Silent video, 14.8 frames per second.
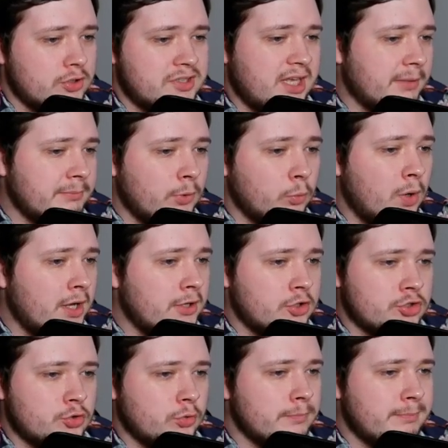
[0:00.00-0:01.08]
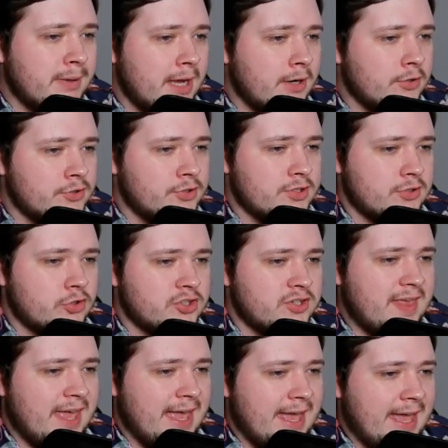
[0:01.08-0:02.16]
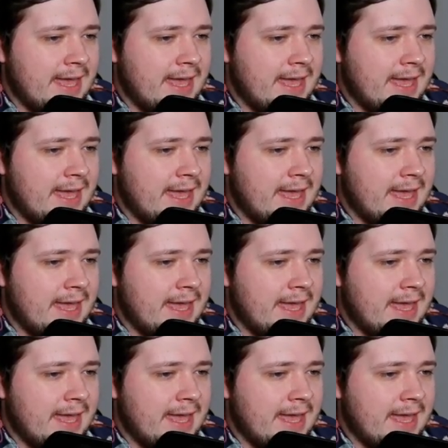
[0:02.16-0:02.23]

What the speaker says: Tell me why you're so embarrassed. Is it because of that hat?